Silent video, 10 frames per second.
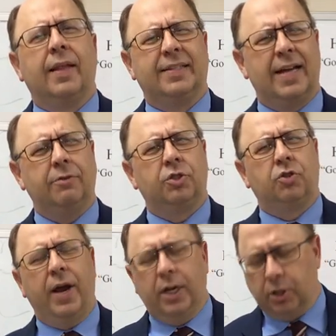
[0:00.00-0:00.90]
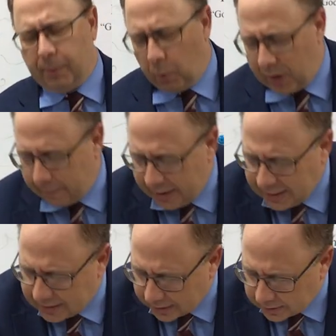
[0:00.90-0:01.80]
That sounds strange, but what it
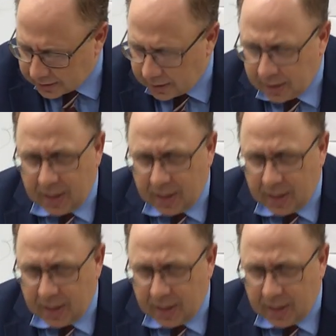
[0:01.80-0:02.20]
means is,